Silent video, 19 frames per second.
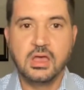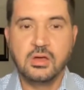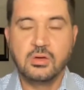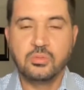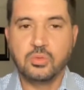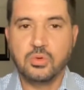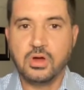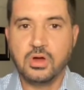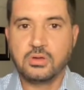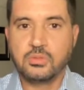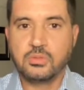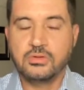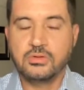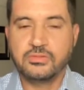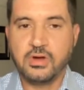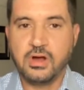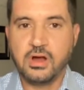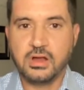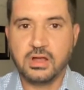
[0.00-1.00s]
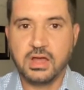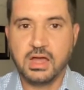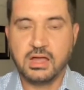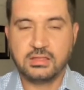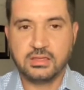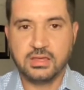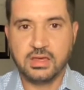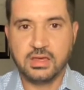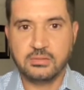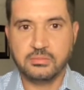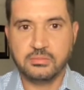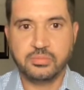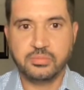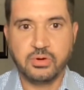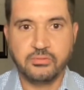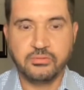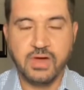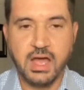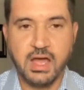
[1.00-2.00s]
work with our content
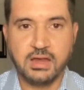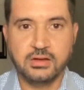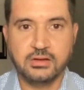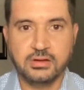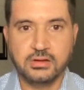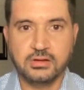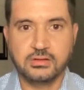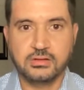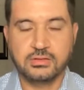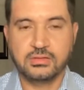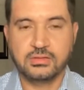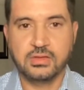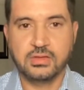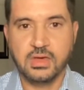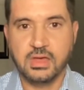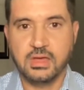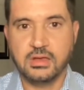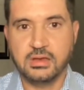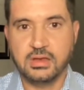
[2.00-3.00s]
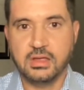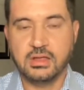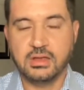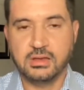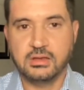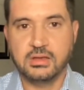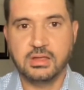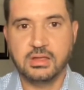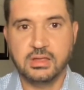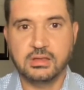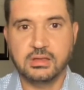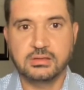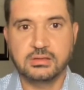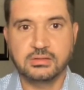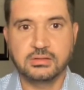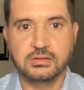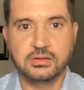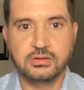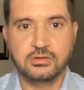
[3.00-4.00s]
providers and
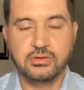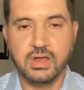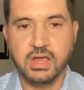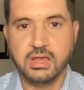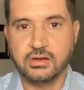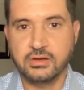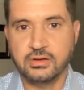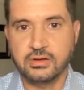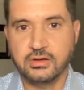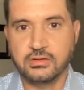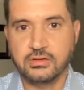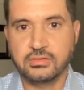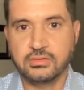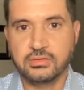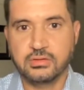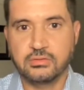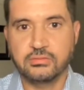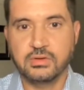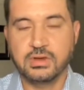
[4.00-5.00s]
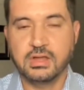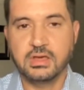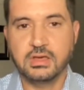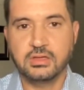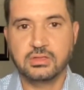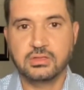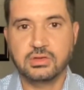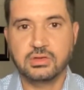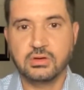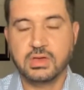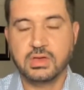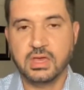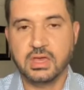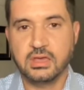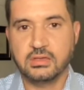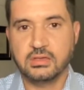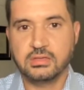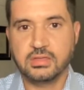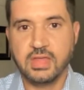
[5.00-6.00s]
creators to really
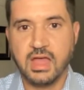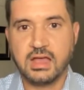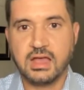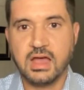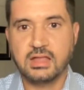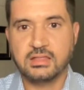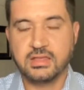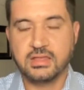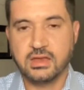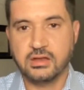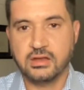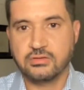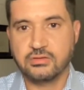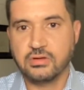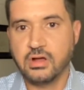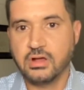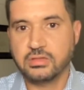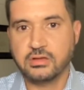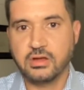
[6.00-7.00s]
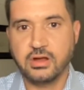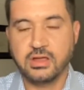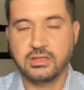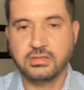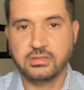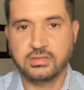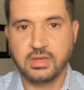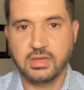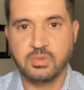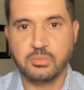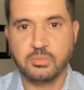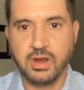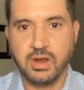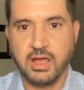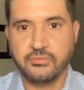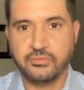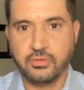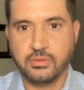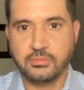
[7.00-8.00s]
showcase that content across our entertainment
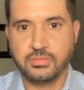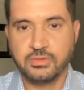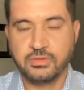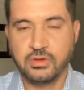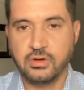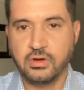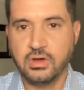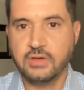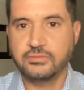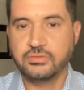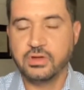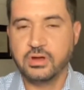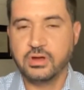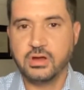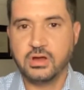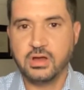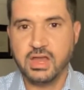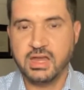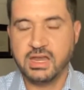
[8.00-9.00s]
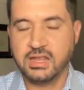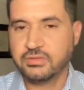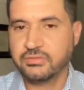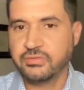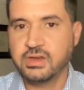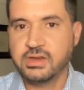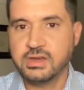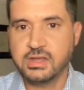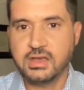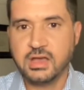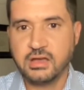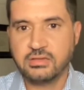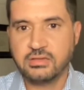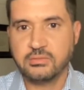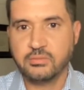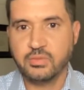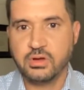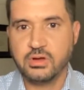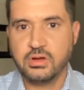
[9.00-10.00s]
platforms. So if you're an Xfinity
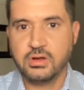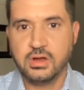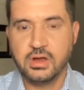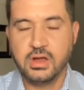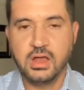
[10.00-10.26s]
customer